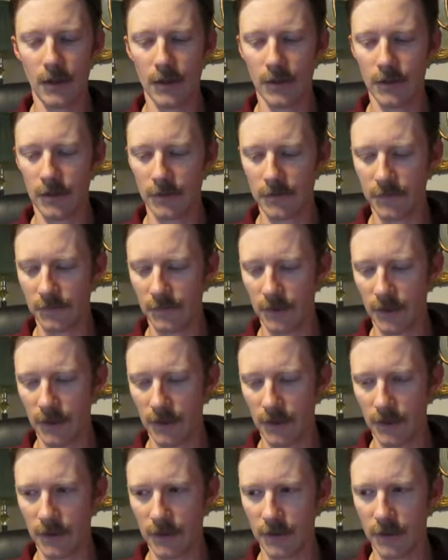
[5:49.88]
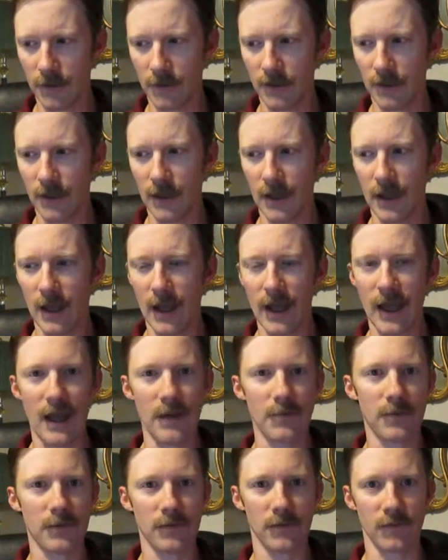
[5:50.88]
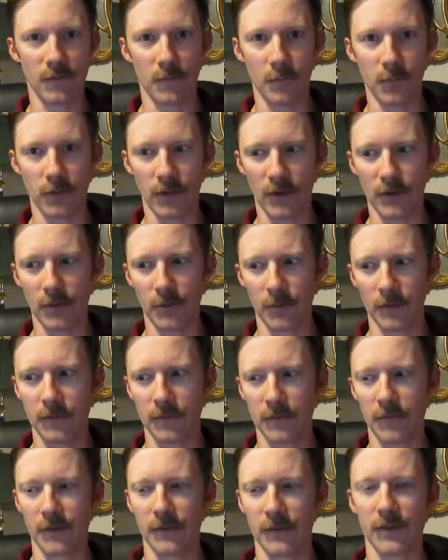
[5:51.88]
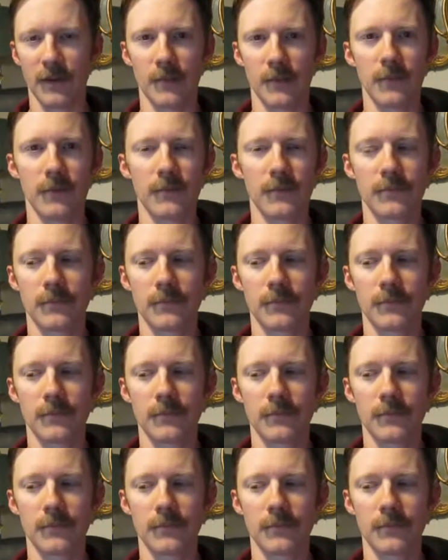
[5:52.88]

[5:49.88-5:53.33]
Let's take absence of progress, for example.